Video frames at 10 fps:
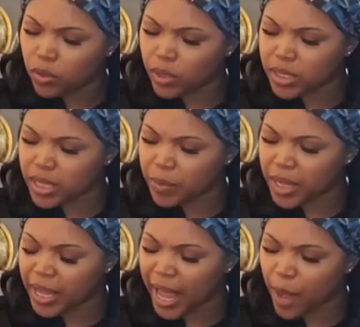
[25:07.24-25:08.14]
Or
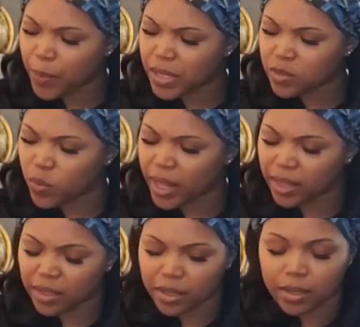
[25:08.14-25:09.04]
something happens
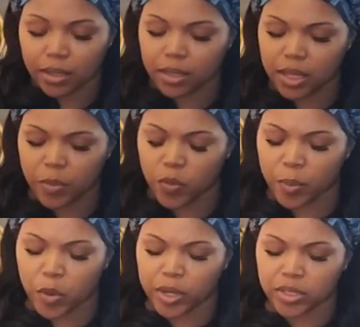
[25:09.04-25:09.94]
what give me one
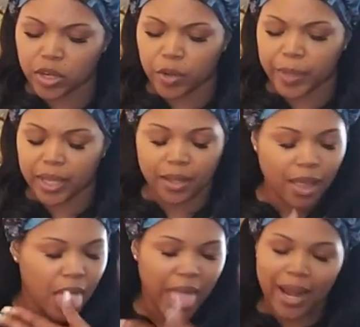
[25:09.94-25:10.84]
more on this hermit.
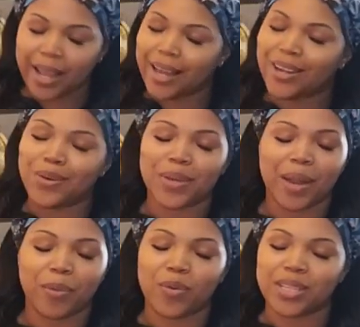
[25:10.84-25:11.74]
And I gotta go,
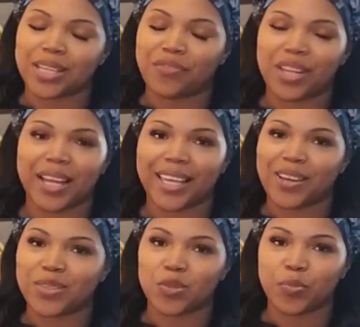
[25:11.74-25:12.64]
Capricorns. I feel like
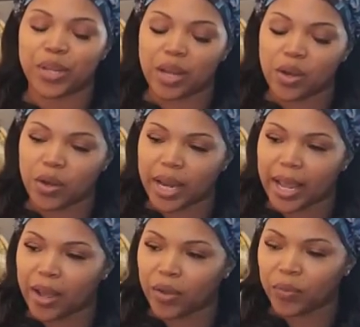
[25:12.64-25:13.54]
y'all super long
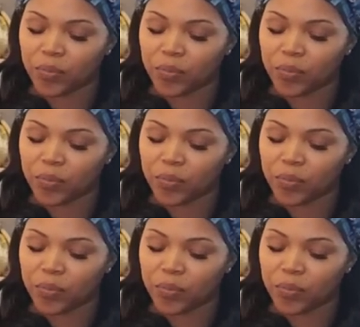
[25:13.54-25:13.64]
now.